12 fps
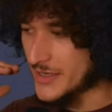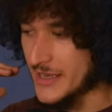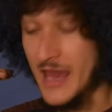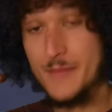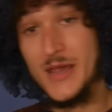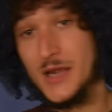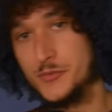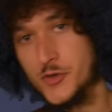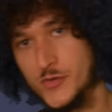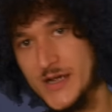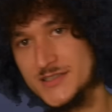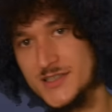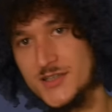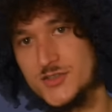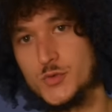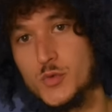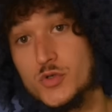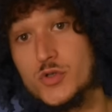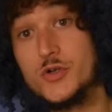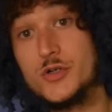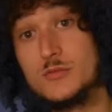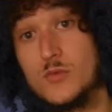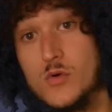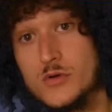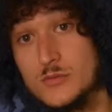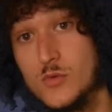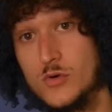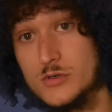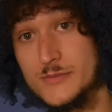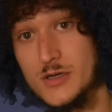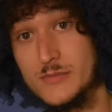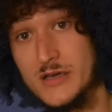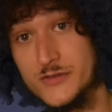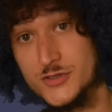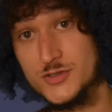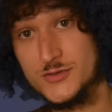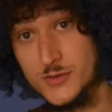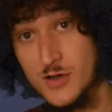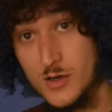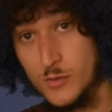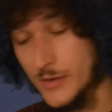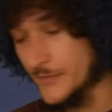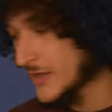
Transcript: campaign progresses, you will learn more and more about my visions for Ottawa.